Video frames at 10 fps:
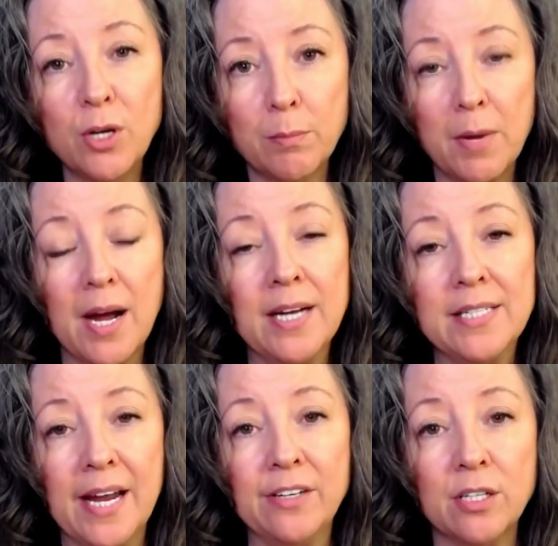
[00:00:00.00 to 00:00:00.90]
your
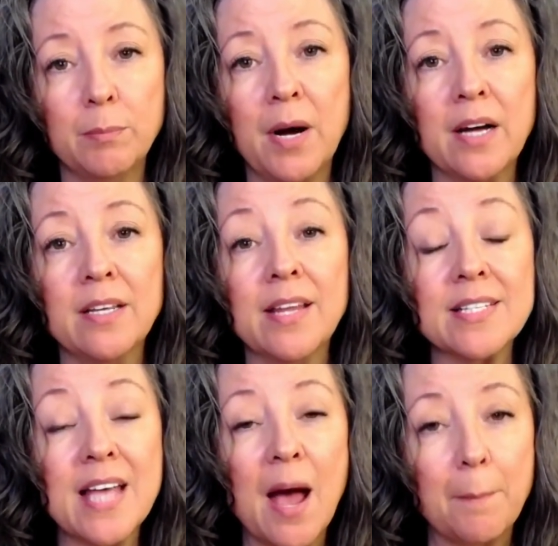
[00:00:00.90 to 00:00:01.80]
mind and your body,
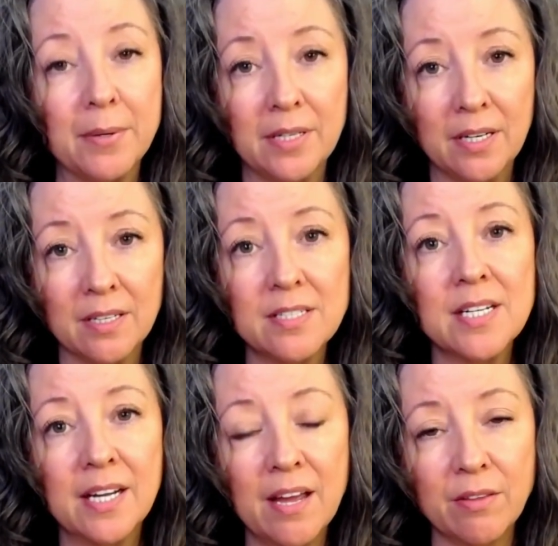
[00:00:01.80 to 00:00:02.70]
that's happening
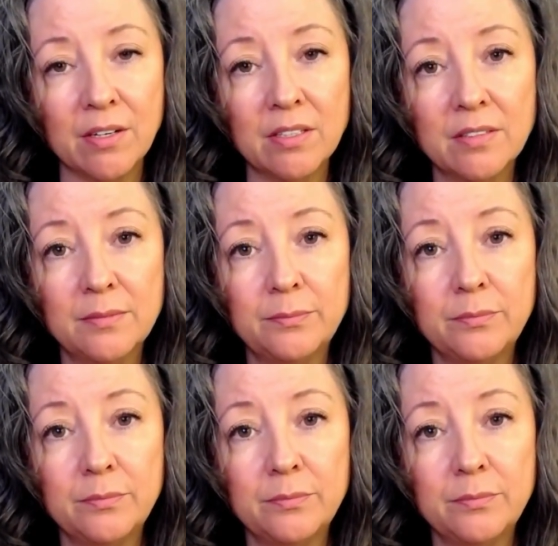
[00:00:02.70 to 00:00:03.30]
together.